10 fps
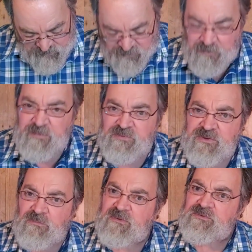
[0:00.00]
know, some people
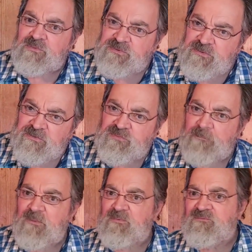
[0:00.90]
say, well, there was another
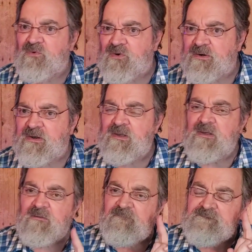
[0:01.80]
trumpet before.
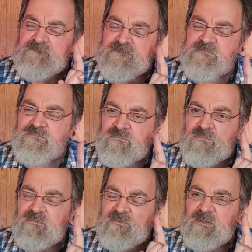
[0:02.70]

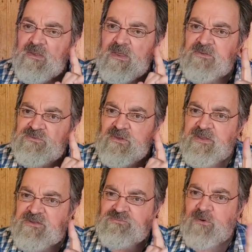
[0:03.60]
It's the
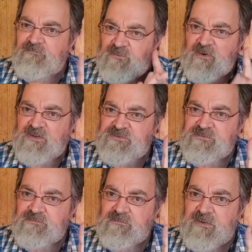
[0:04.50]
last trump for
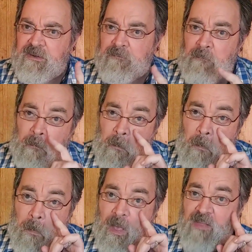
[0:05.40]
us, okay?
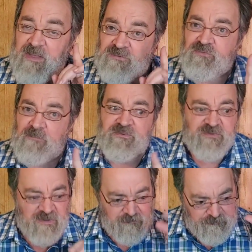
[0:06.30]
And that trump
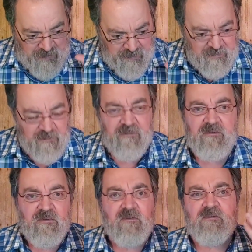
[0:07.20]
is going to take
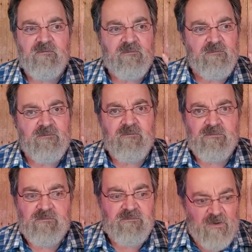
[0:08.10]

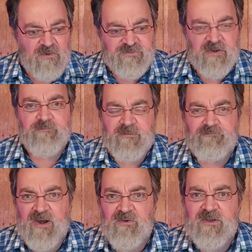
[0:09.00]
those that have
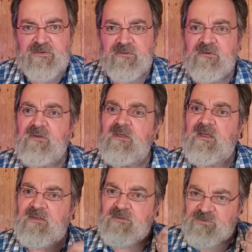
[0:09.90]
been buried
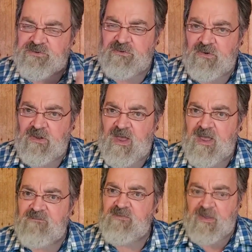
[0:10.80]
and those that are
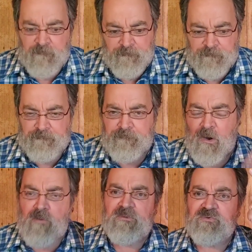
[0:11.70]
alive, and
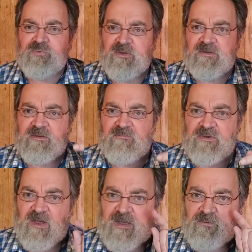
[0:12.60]
boom, in the twinkling
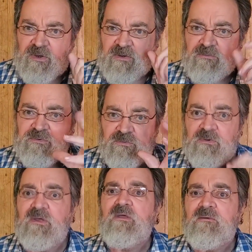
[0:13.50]
of an eye, we're going to